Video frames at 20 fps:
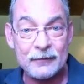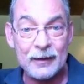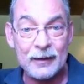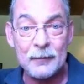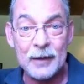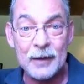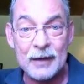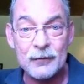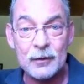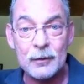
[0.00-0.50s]

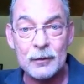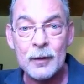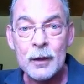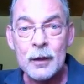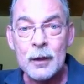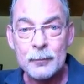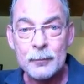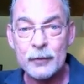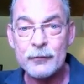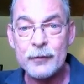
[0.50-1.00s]
some level
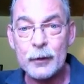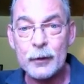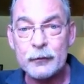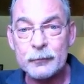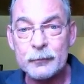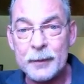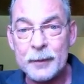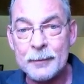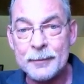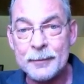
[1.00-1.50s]

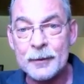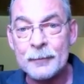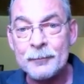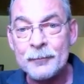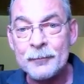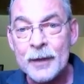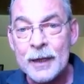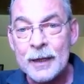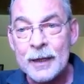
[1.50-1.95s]
provokes people.